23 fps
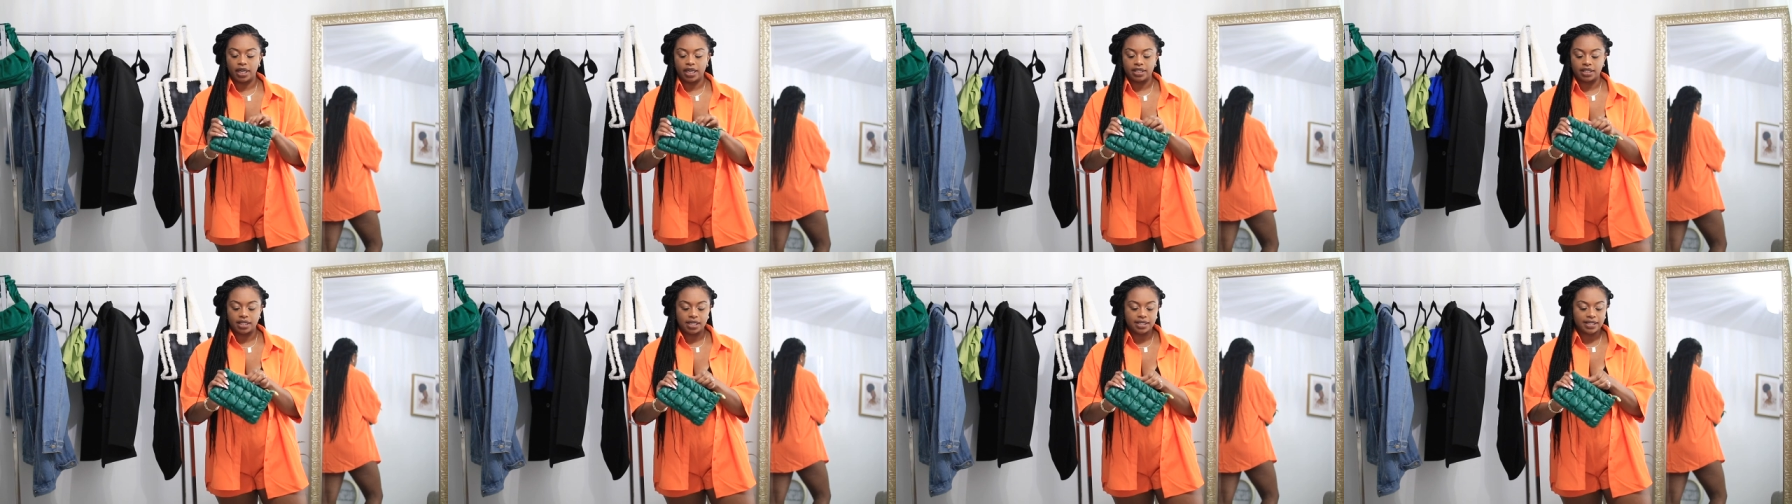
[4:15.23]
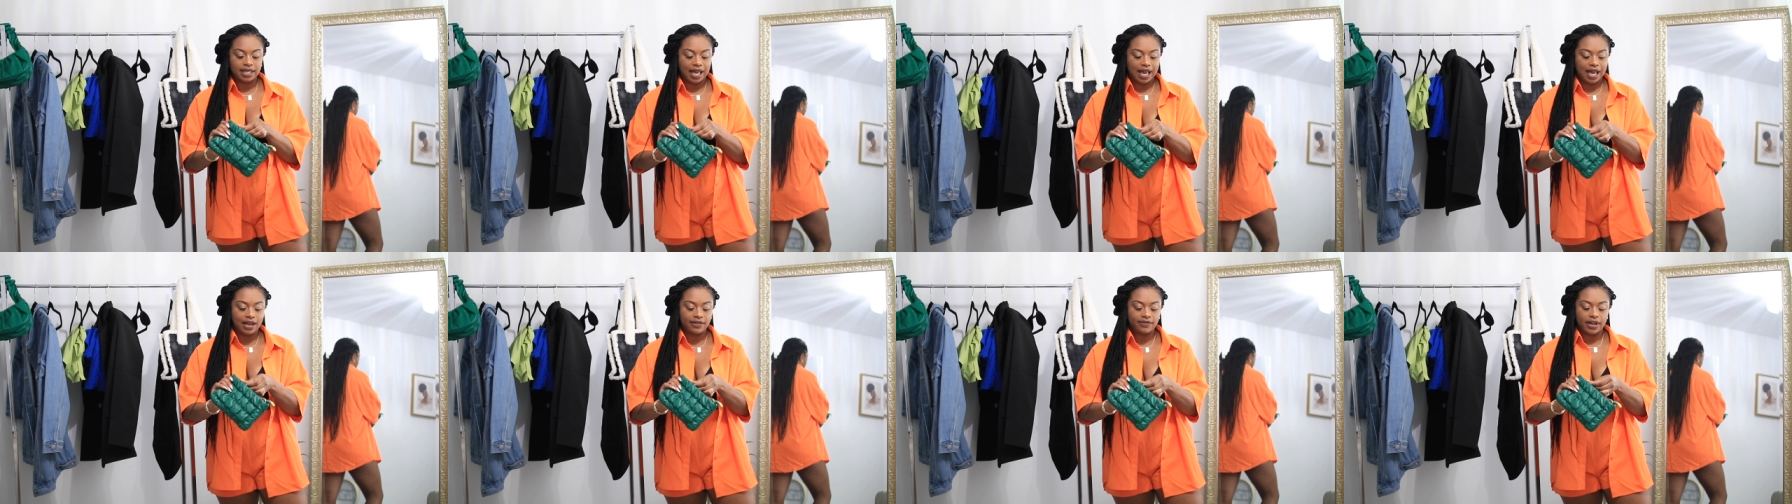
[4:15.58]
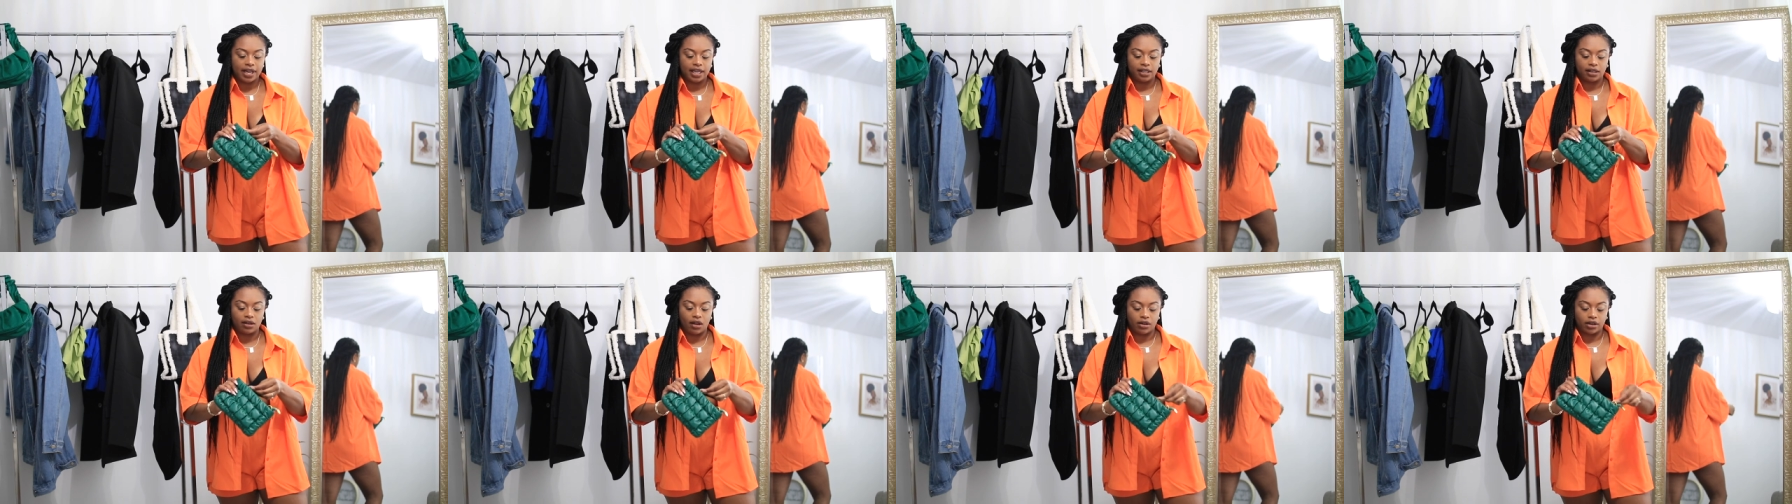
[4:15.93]
It does have
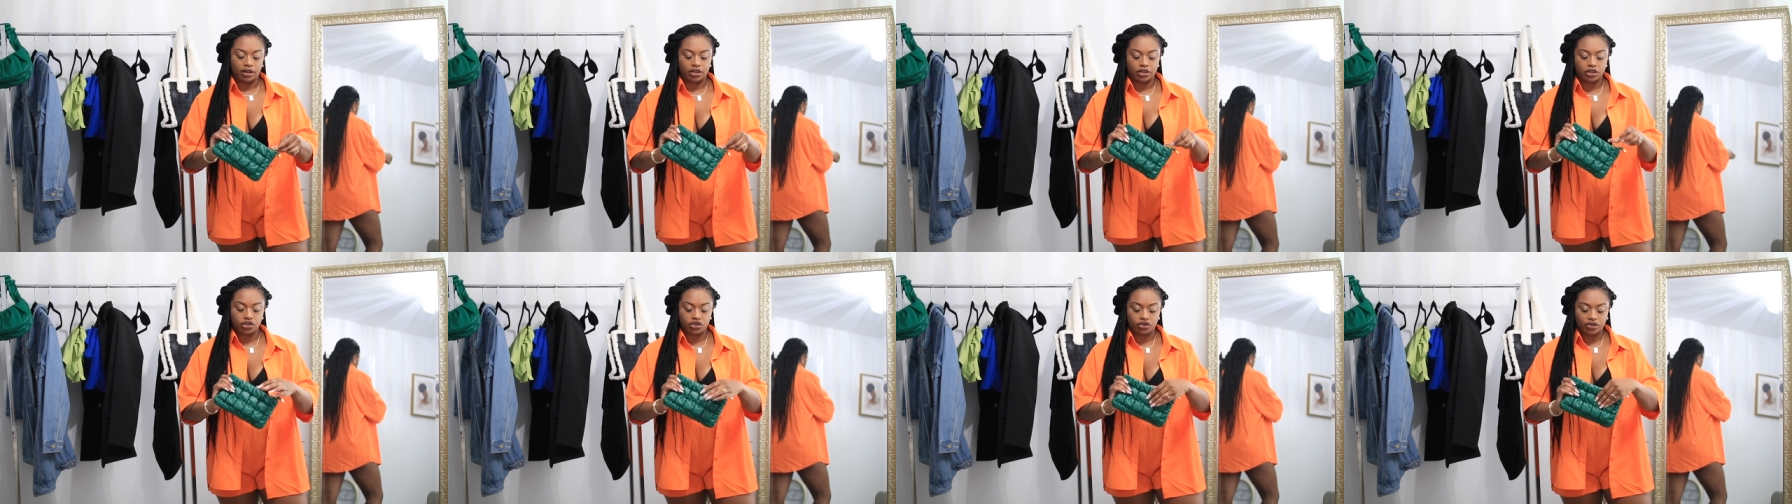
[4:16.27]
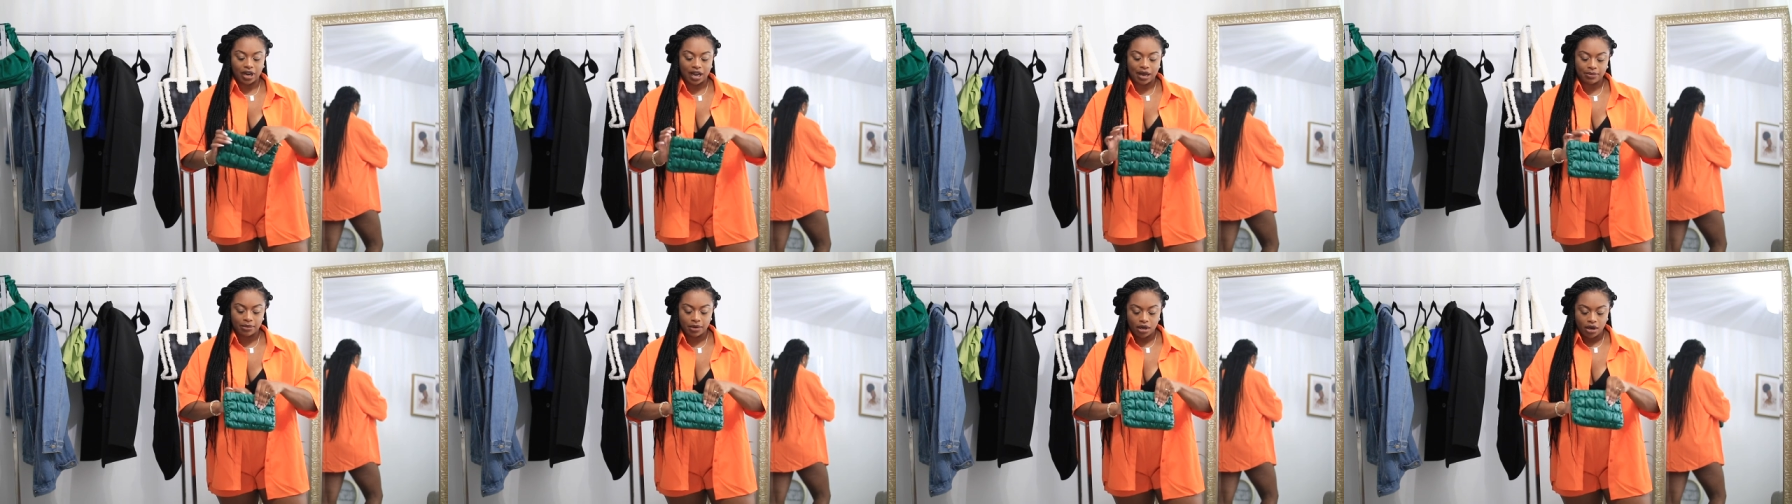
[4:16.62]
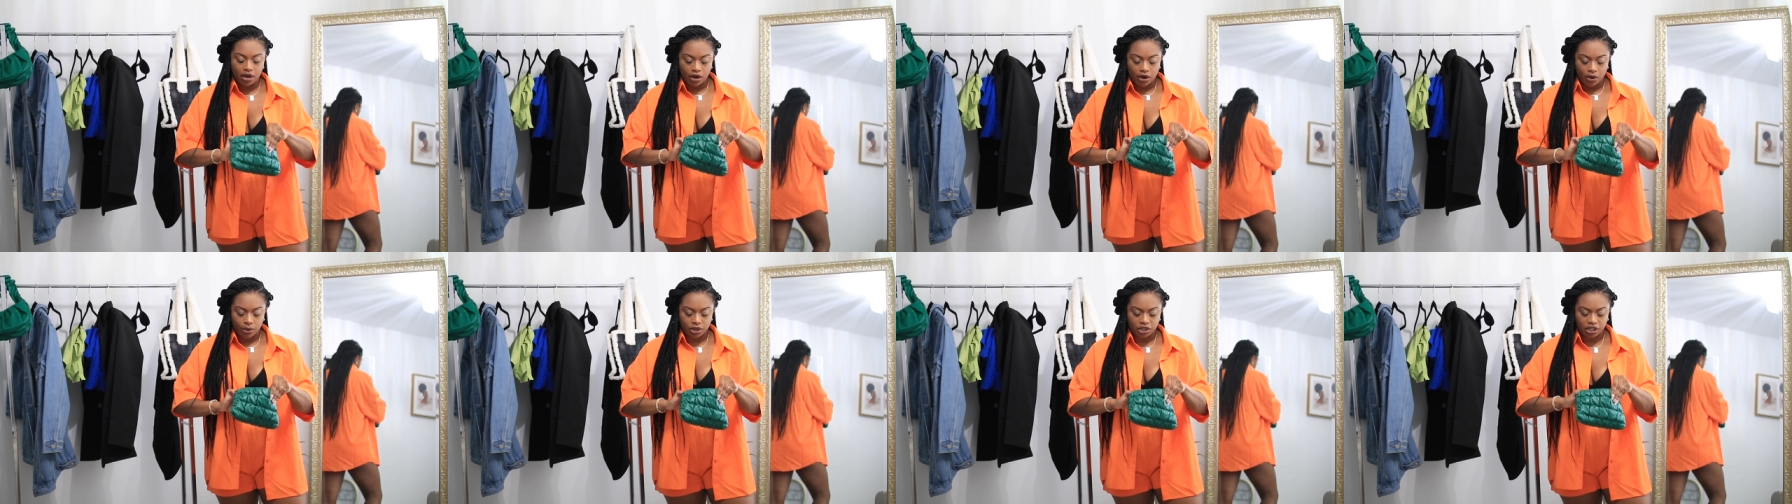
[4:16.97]
a longer strap,
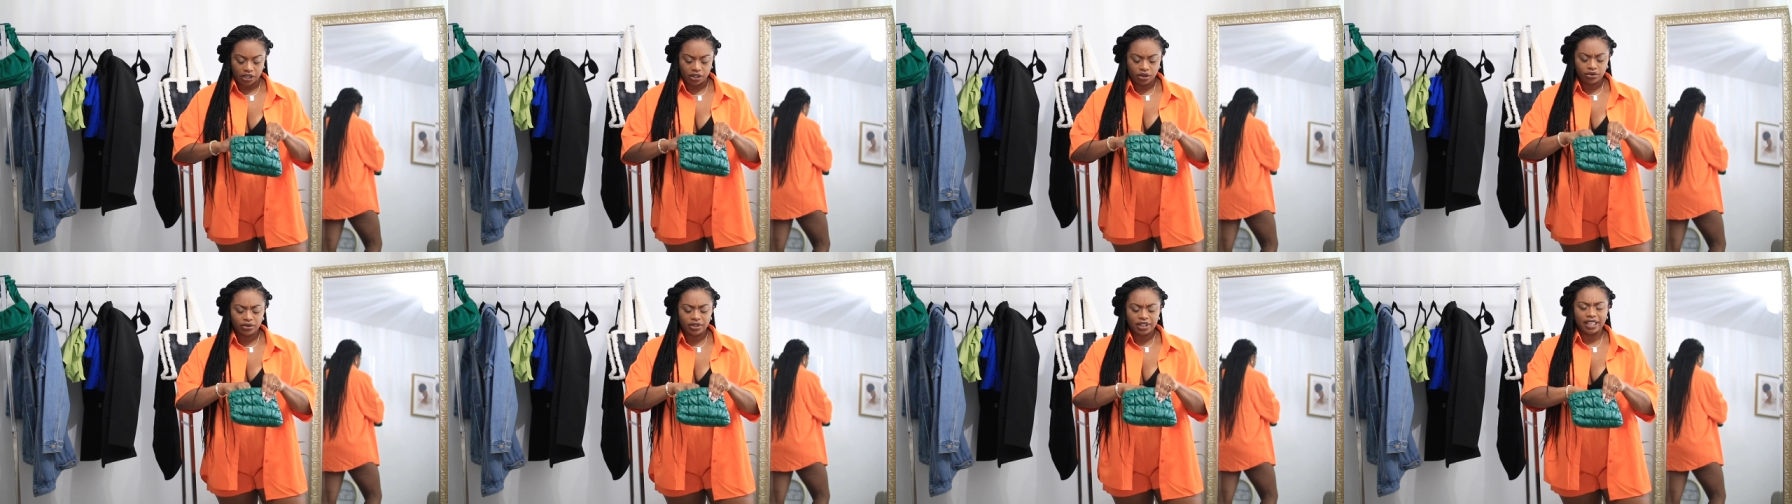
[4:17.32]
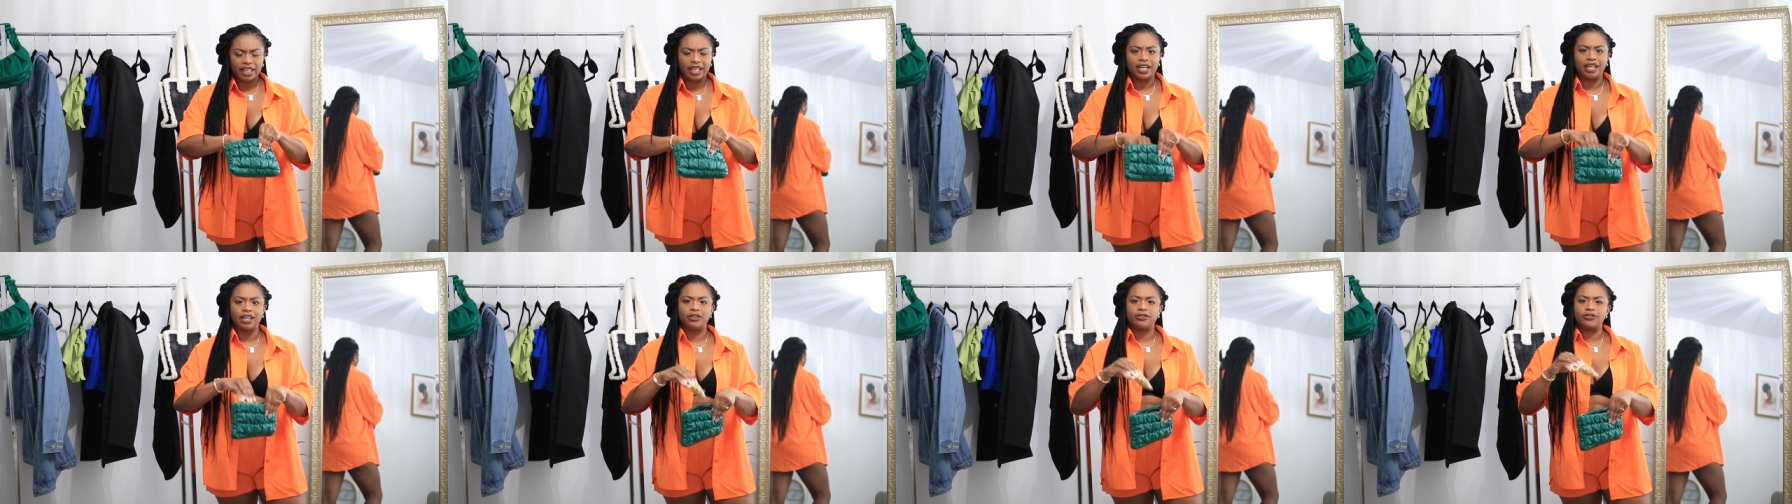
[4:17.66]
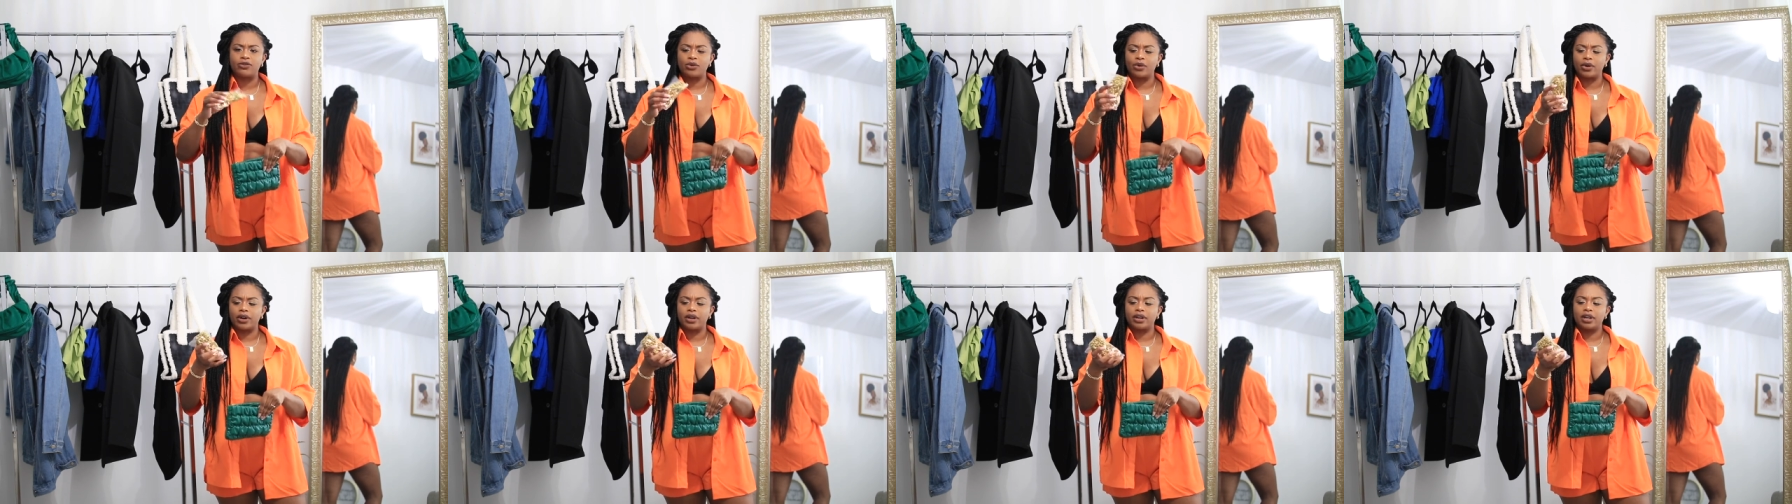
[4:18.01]
which I don't really care
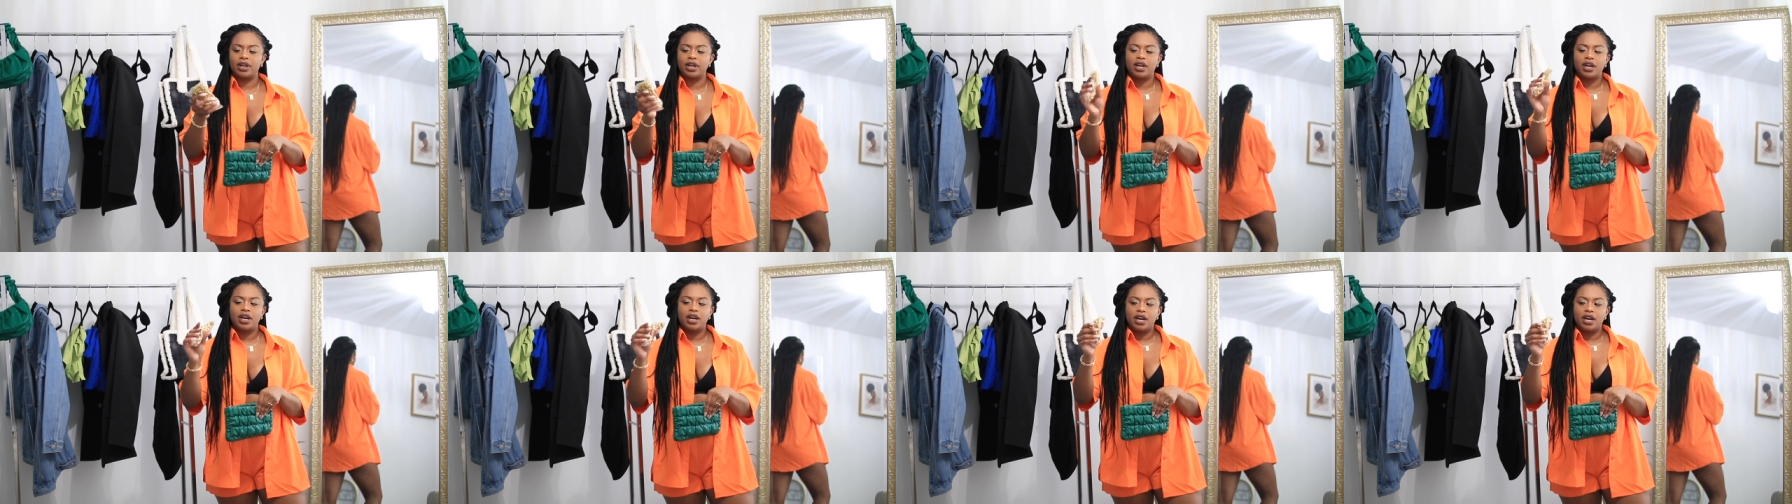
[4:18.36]
for.